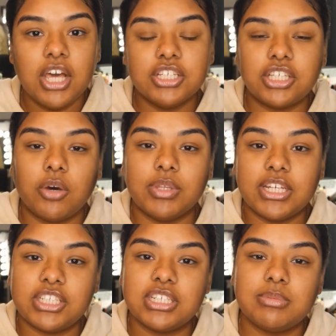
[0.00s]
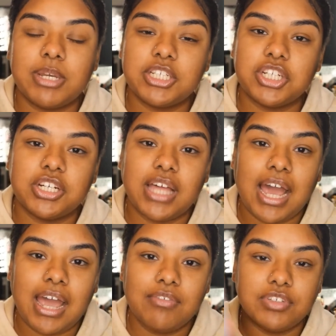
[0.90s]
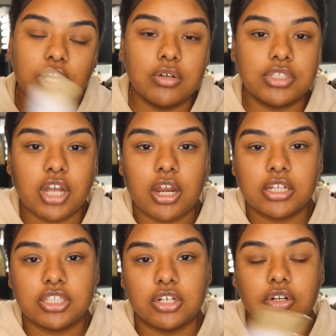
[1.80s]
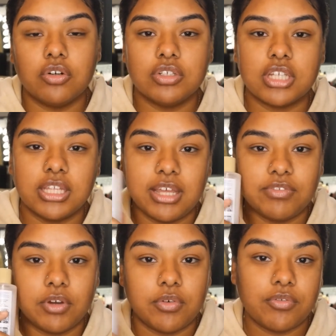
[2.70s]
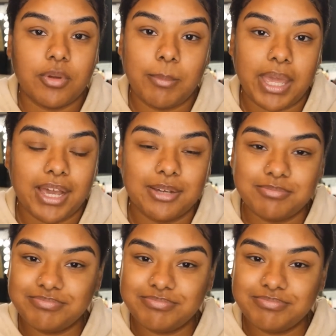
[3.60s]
So this just makes sure that I have no dark circles left over from makeup.